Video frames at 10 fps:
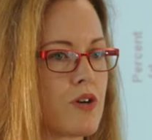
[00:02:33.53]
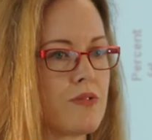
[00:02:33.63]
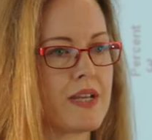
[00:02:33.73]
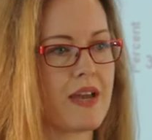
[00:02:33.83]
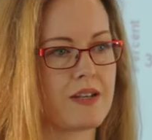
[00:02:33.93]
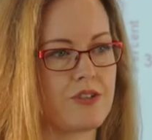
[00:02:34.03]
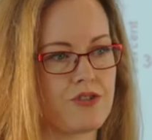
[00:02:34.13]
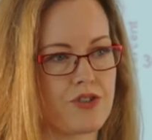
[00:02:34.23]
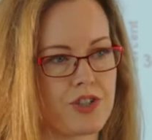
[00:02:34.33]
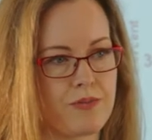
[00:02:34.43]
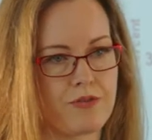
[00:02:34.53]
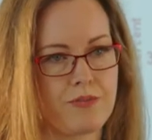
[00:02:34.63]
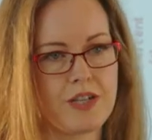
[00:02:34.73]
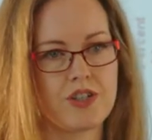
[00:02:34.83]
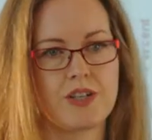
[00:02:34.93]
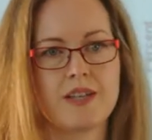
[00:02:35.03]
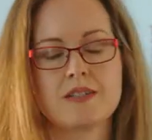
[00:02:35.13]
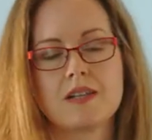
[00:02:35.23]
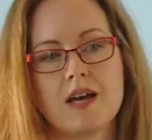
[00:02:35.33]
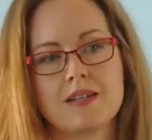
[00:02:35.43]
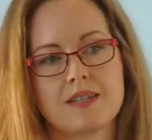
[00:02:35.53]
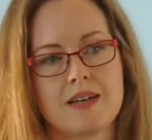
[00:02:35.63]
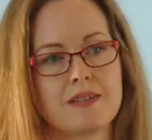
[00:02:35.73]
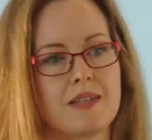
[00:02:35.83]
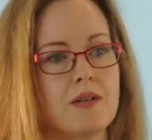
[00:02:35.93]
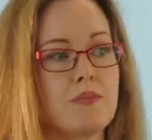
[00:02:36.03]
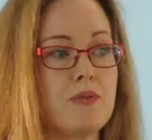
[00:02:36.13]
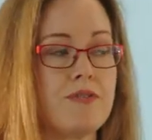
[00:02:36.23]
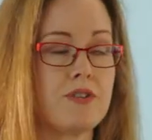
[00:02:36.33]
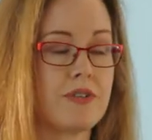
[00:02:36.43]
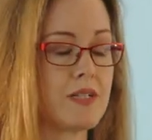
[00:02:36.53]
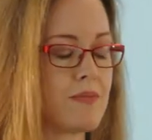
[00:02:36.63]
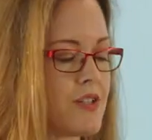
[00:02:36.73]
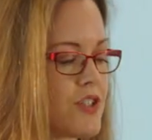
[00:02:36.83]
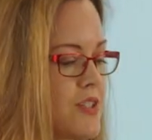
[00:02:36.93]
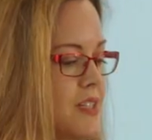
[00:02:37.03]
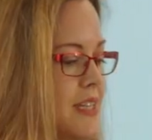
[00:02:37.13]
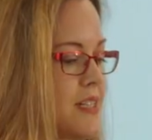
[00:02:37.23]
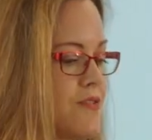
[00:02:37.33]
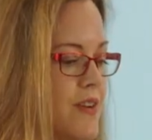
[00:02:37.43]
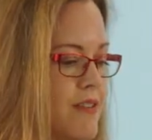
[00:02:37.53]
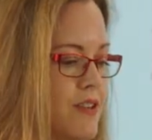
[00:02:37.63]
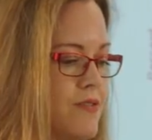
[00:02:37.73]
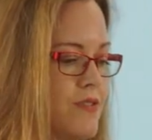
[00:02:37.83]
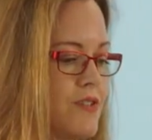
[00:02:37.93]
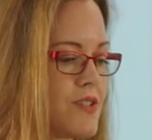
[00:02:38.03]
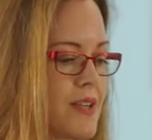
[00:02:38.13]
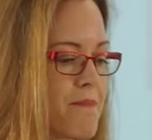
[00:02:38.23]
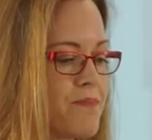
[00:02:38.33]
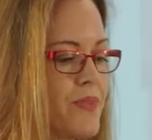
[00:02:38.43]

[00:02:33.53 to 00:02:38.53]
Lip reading: Where are we getting nutrition information? And there's lots out there, but we've already mentioned today it's very confusing.